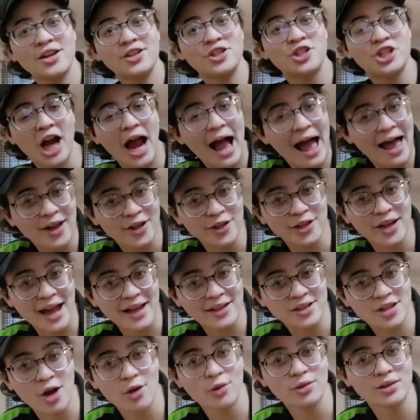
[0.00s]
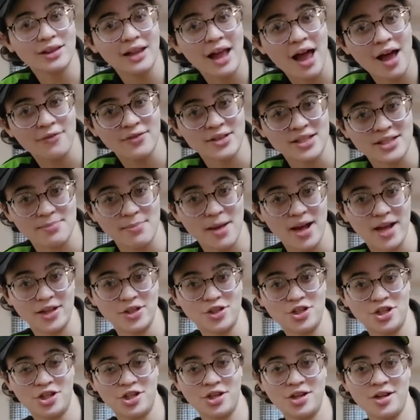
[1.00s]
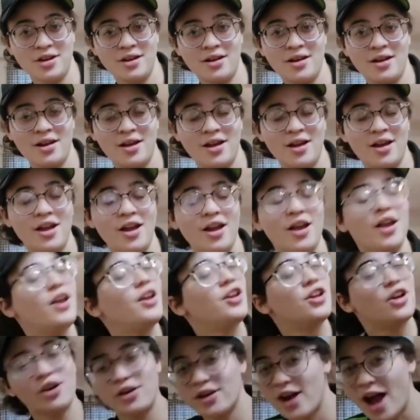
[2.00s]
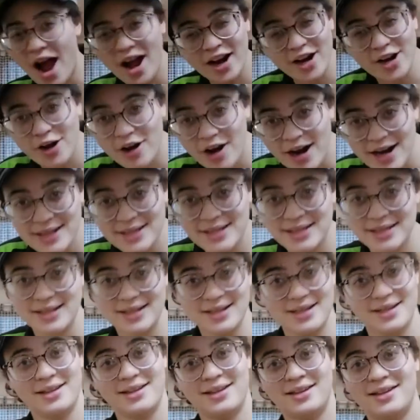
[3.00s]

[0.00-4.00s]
child I don't love as much. You're not crazy.